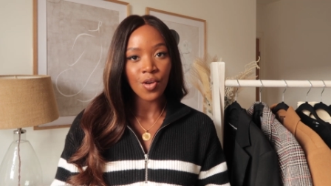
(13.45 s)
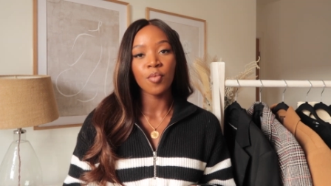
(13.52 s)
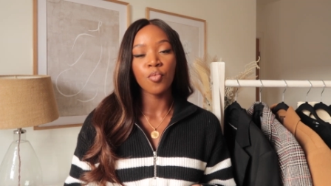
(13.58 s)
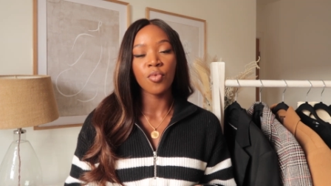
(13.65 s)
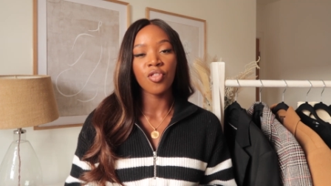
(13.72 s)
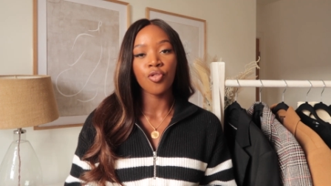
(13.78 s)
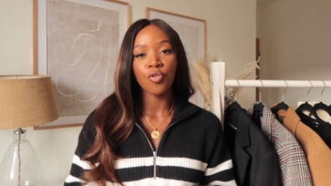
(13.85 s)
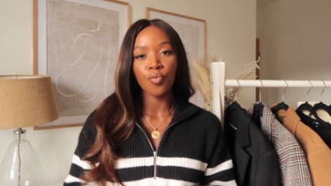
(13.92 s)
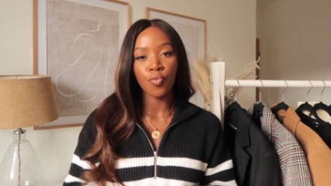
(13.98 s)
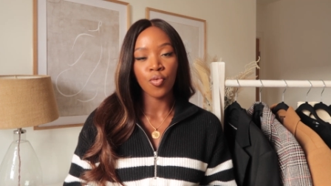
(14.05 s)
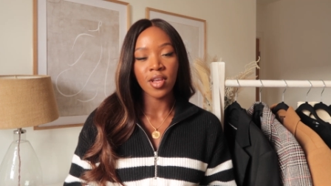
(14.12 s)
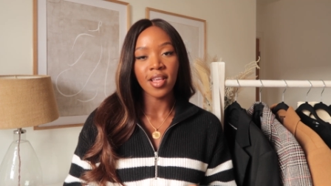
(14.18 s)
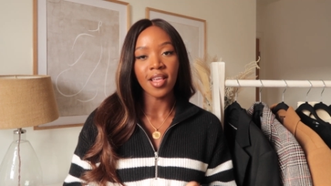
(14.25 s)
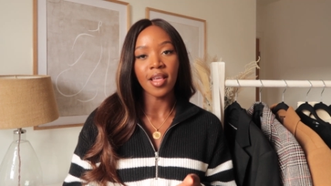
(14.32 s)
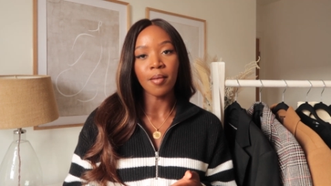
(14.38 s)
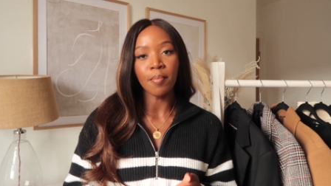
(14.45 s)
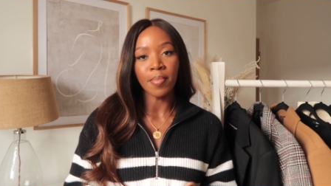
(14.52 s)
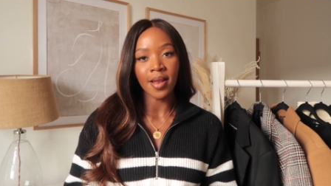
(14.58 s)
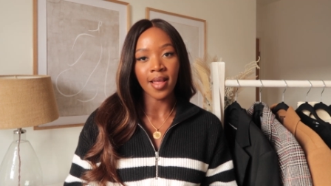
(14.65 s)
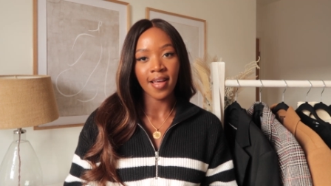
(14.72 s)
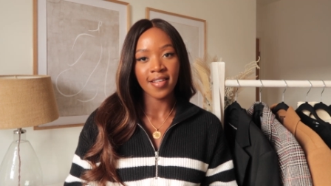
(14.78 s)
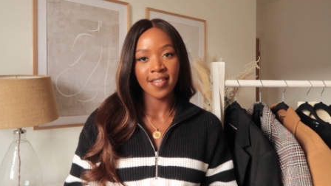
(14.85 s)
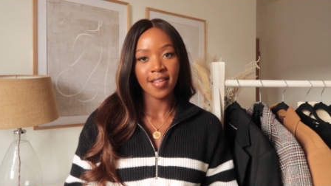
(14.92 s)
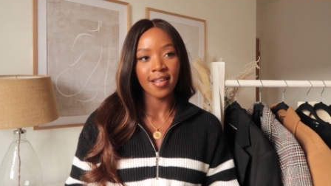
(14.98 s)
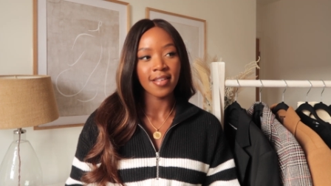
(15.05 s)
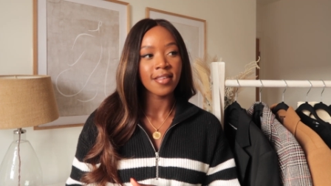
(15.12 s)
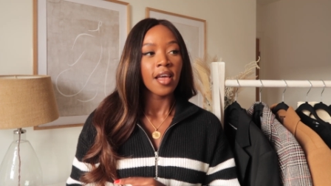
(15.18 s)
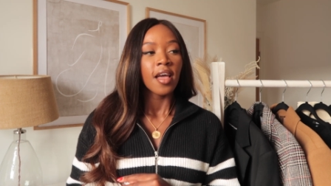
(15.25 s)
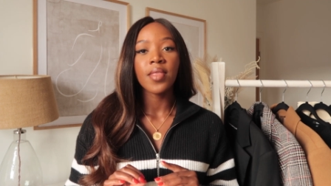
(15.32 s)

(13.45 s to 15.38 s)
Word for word: them with 3 blazers.